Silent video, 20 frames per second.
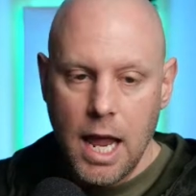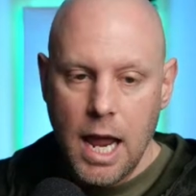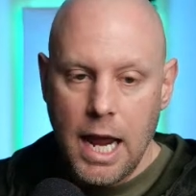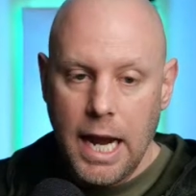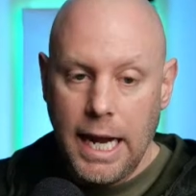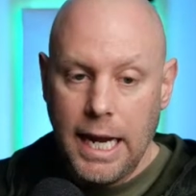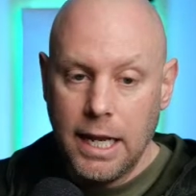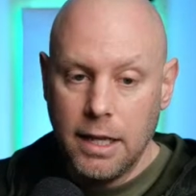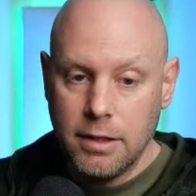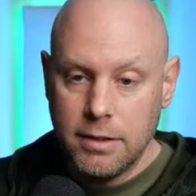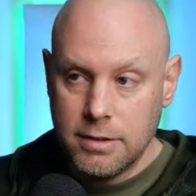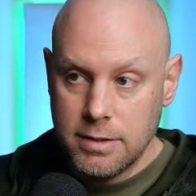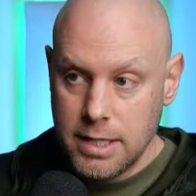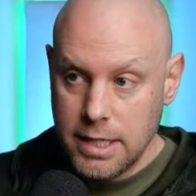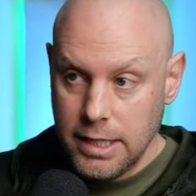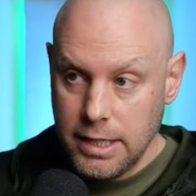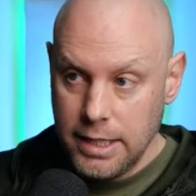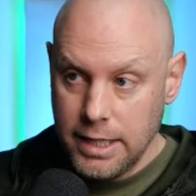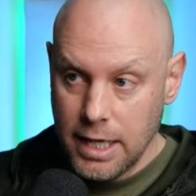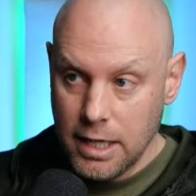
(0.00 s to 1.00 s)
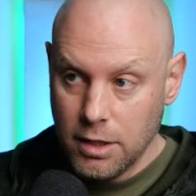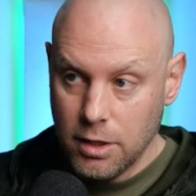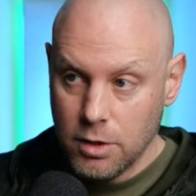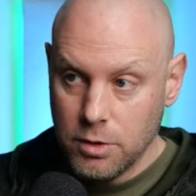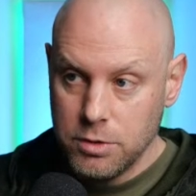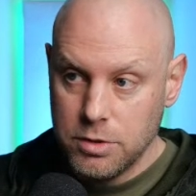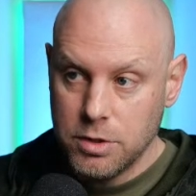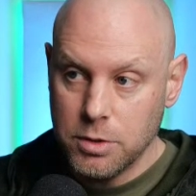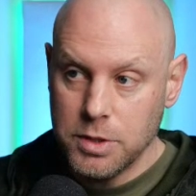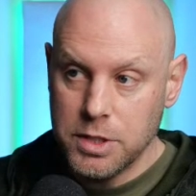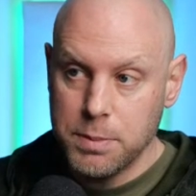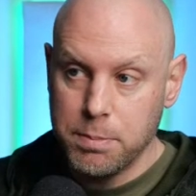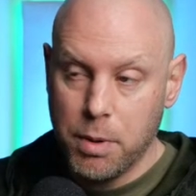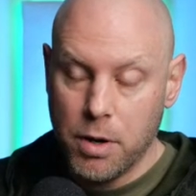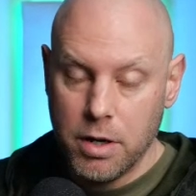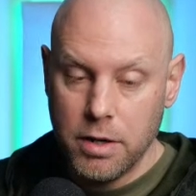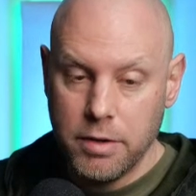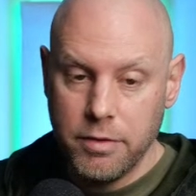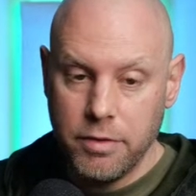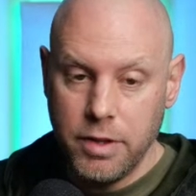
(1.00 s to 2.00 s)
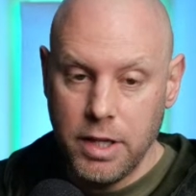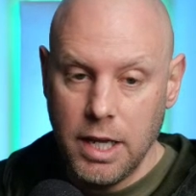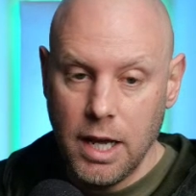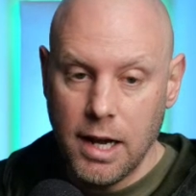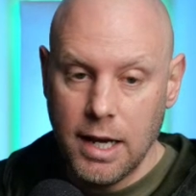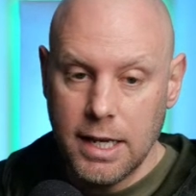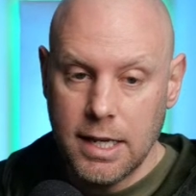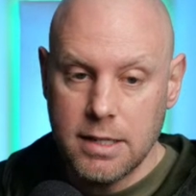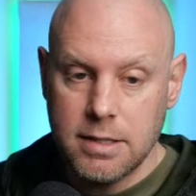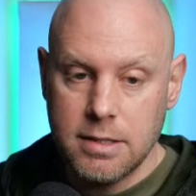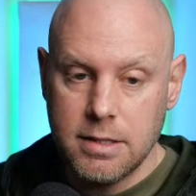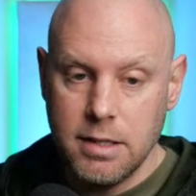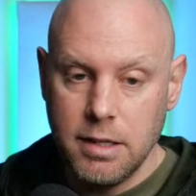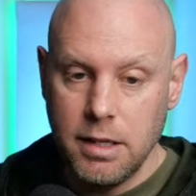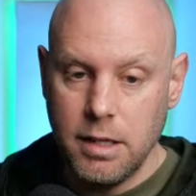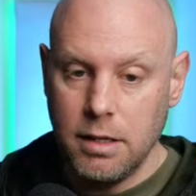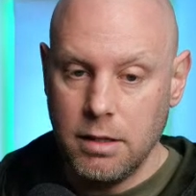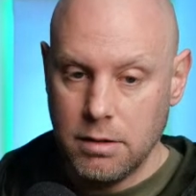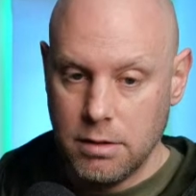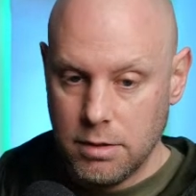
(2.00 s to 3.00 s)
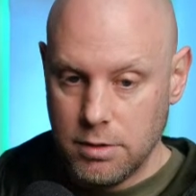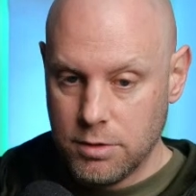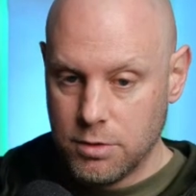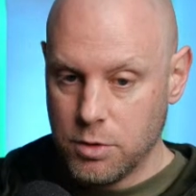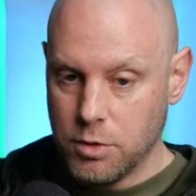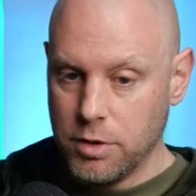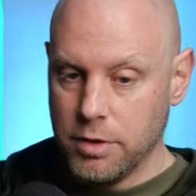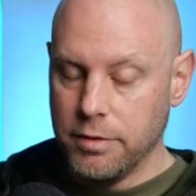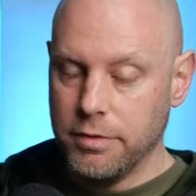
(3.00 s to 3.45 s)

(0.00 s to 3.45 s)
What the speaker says: It's yellow, so it's part of the ISC sort of